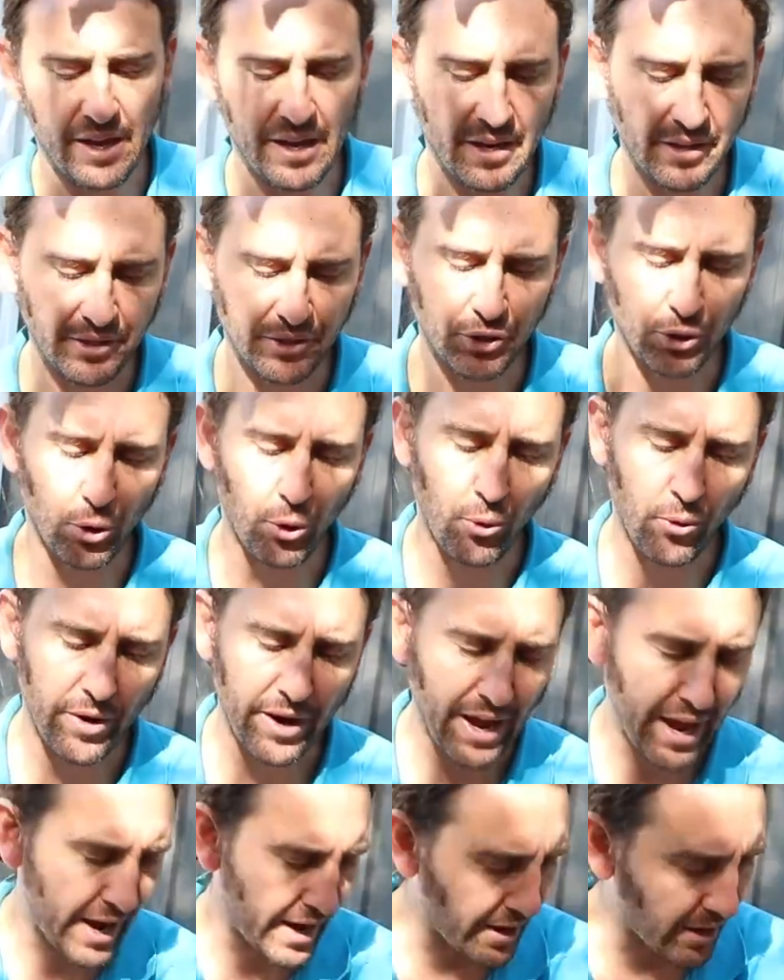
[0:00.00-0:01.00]
is to
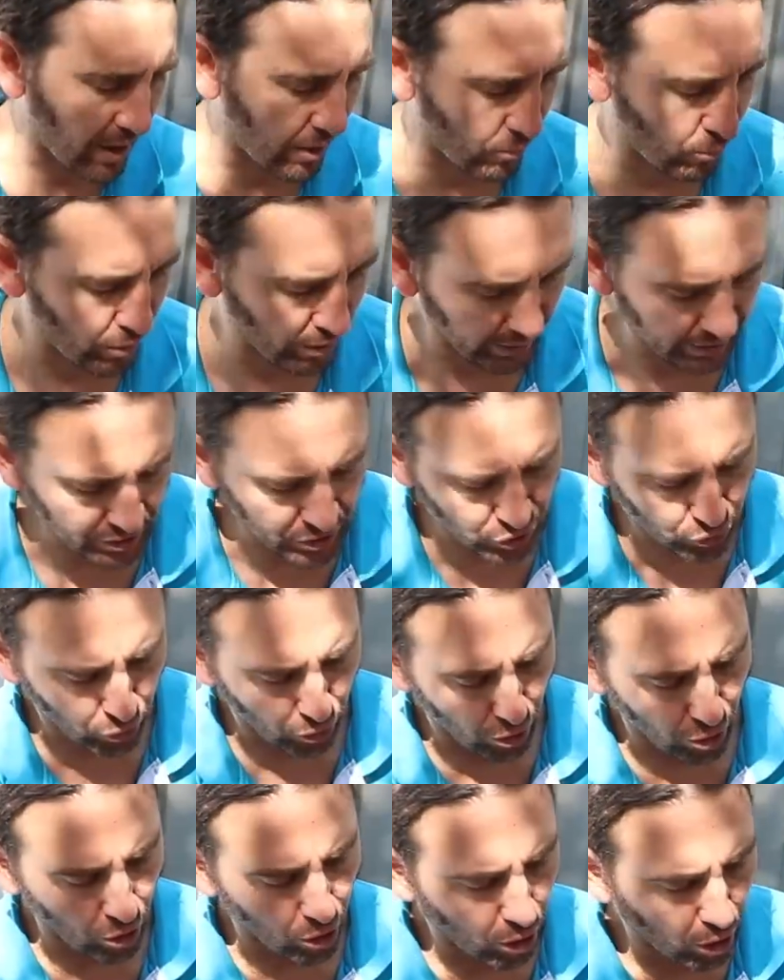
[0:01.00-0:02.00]
create a really
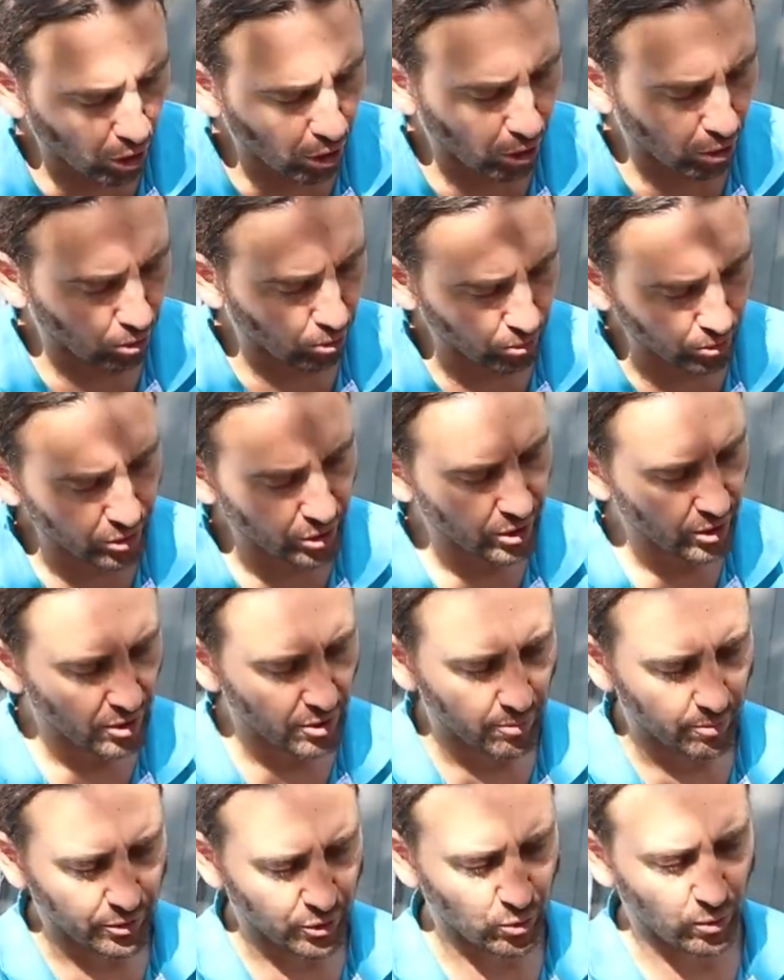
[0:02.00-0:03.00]
strong hold
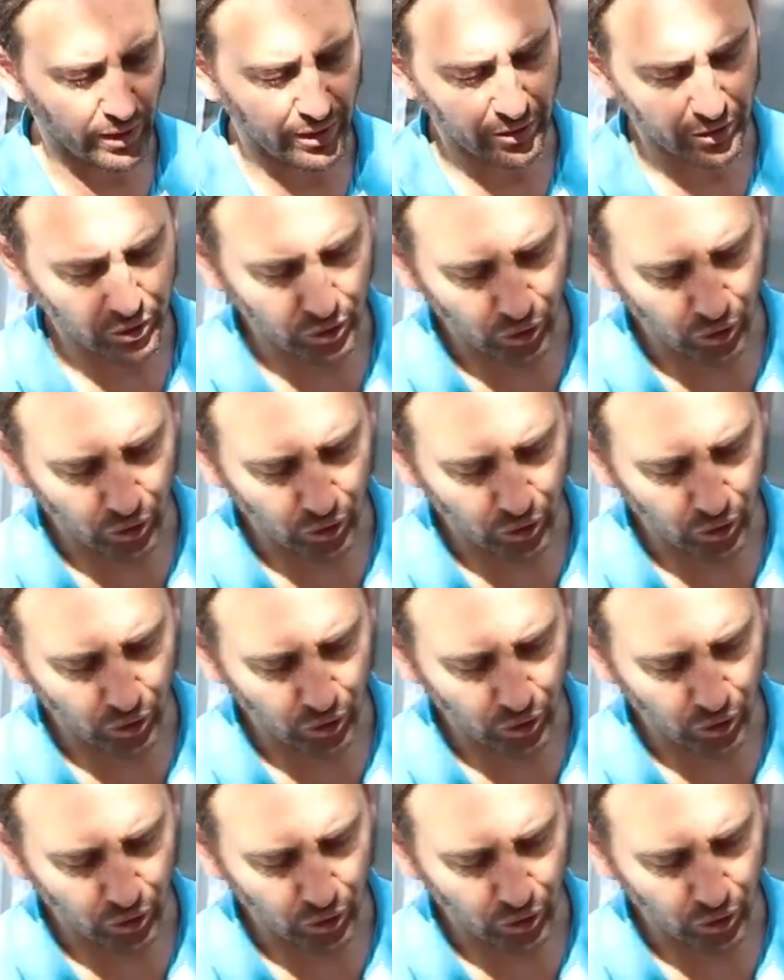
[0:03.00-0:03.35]
between the